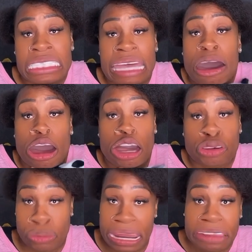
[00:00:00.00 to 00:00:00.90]
to sound
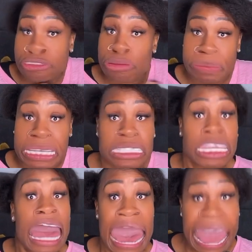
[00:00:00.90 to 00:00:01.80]
ungrateful because
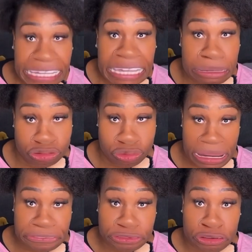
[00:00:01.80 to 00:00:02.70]
I am
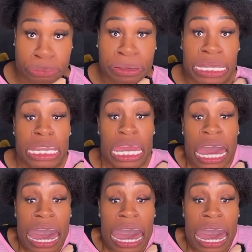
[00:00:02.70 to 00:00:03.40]
grateful, but